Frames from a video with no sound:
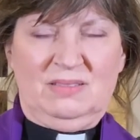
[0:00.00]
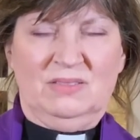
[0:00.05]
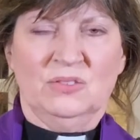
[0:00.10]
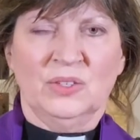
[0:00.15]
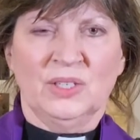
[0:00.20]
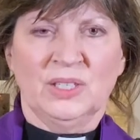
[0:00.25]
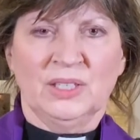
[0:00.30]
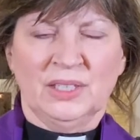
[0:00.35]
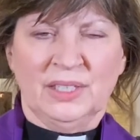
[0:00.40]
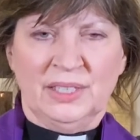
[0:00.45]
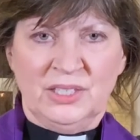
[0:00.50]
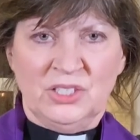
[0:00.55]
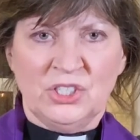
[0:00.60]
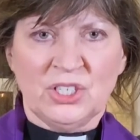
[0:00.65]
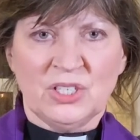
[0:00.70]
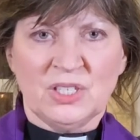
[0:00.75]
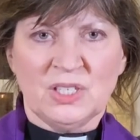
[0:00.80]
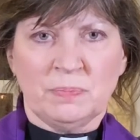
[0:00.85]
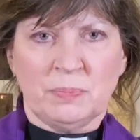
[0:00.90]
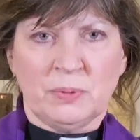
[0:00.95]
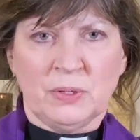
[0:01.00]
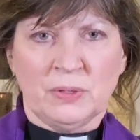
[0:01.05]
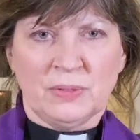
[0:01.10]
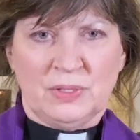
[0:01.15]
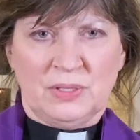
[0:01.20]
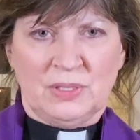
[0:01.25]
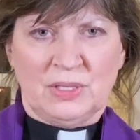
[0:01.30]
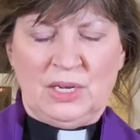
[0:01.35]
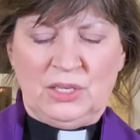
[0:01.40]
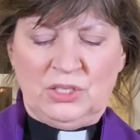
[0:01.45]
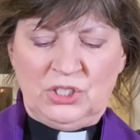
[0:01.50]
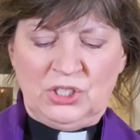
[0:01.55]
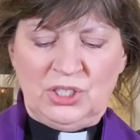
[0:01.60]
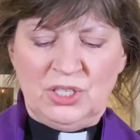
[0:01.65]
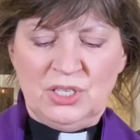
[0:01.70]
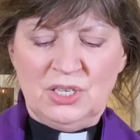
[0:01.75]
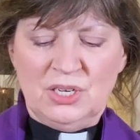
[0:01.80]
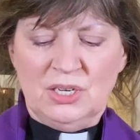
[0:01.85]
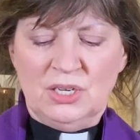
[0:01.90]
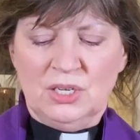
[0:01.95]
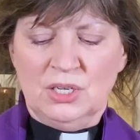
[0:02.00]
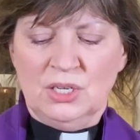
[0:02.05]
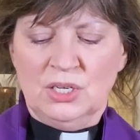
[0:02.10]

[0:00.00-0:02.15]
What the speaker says: religious procession,